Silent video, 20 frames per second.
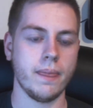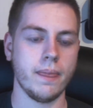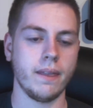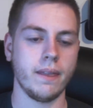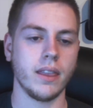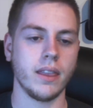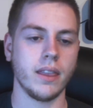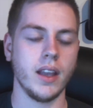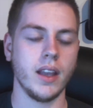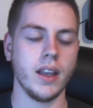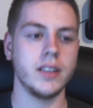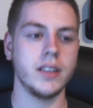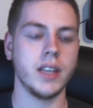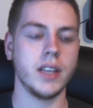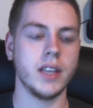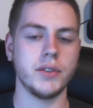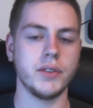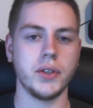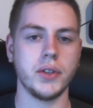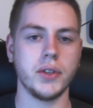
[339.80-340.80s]
he saves
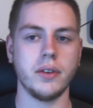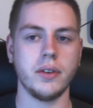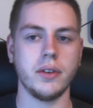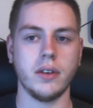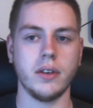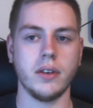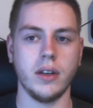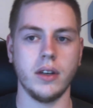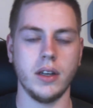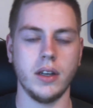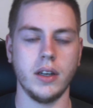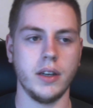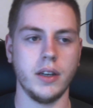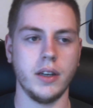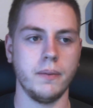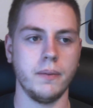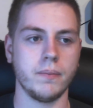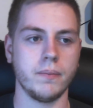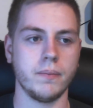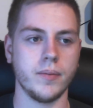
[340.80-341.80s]
her,
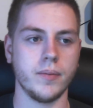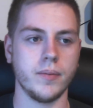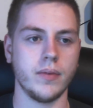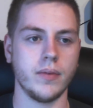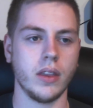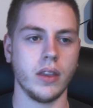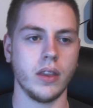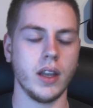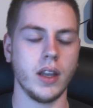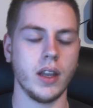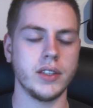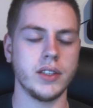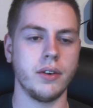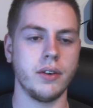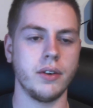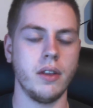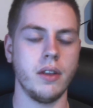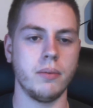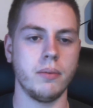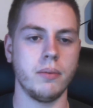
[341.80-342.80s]
gets hurt in the
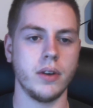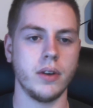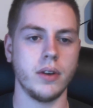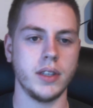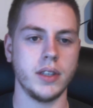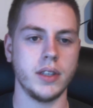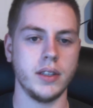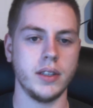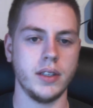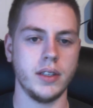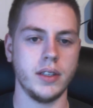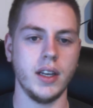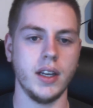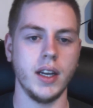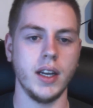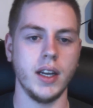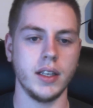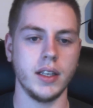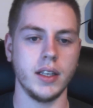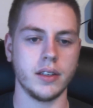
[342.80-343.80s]
process, and
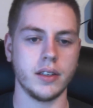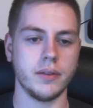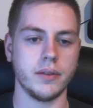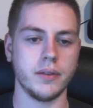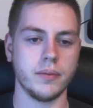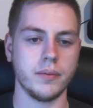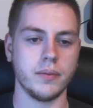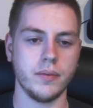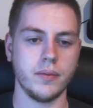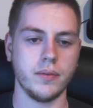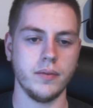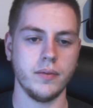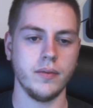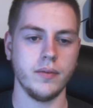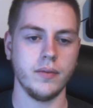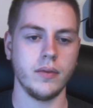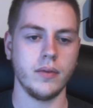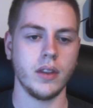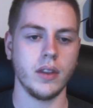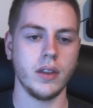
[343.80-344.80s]

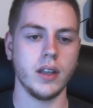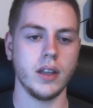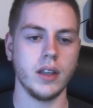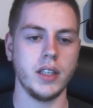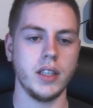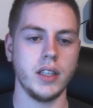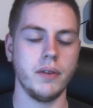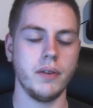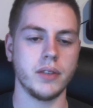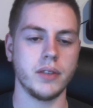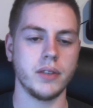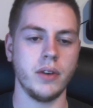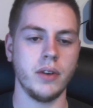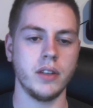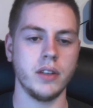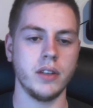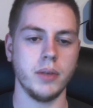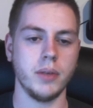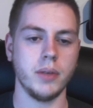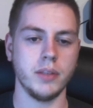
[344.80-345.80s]
she feels really
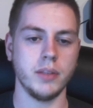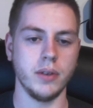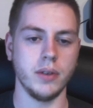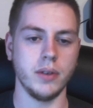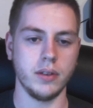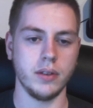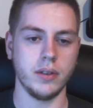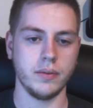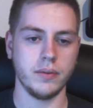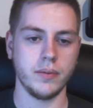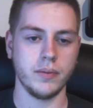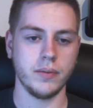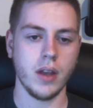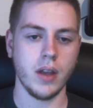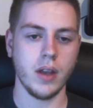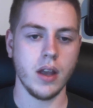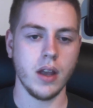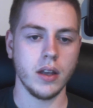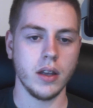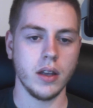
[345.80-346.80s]
responsible.
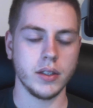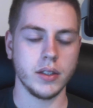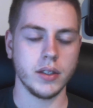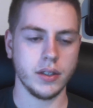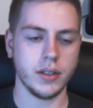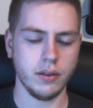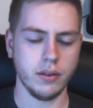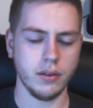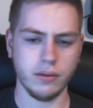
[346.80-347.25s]
So